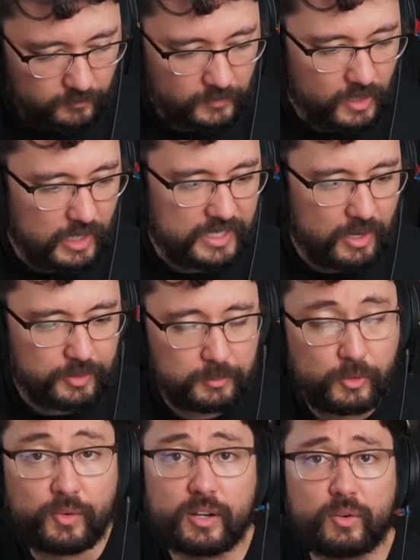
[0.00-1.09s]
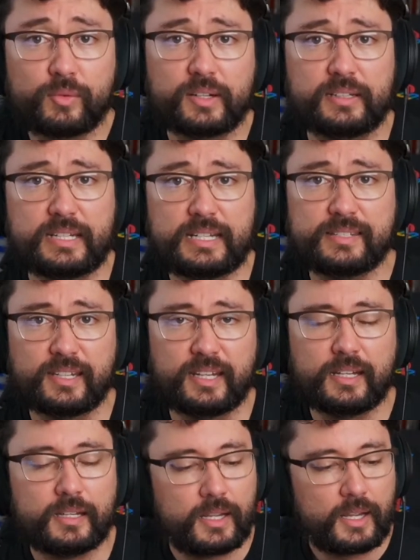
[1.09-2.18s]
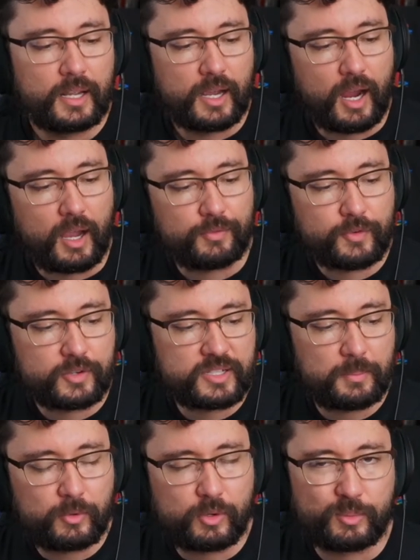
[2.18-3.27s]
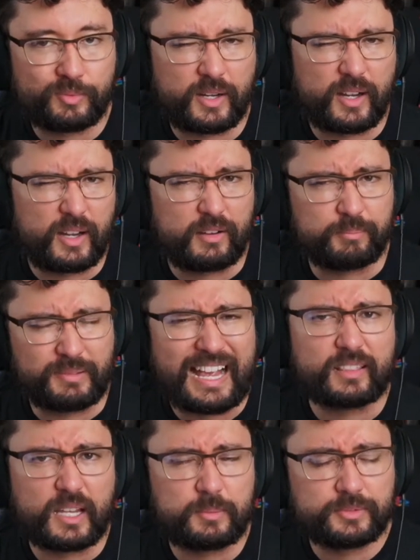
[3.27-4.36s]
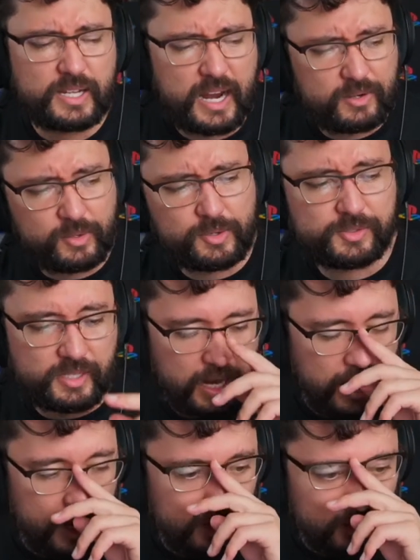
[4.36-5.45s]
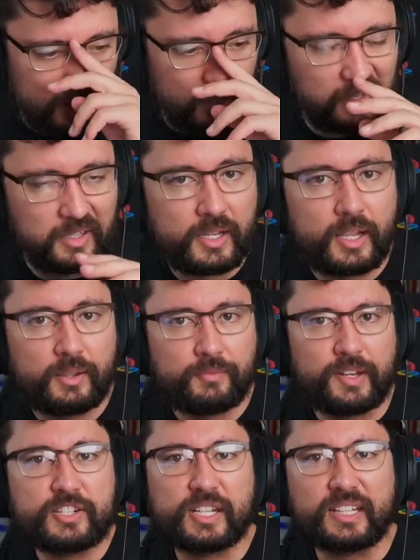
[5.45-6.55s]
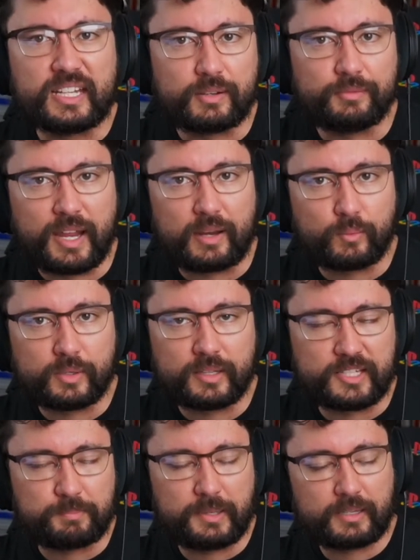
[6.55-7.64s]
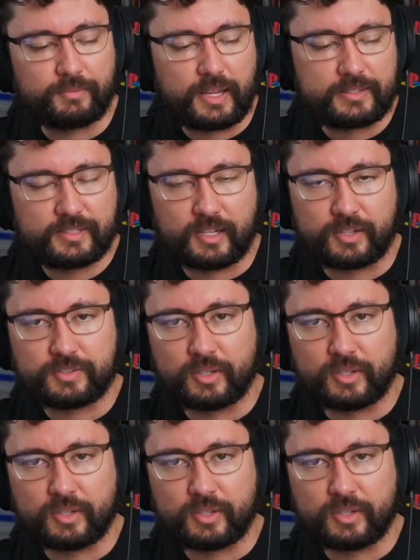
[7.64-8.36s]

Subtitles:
All right, now we can move on over to DC. First couple of Black Label titles and finishing the event, one of these big events here.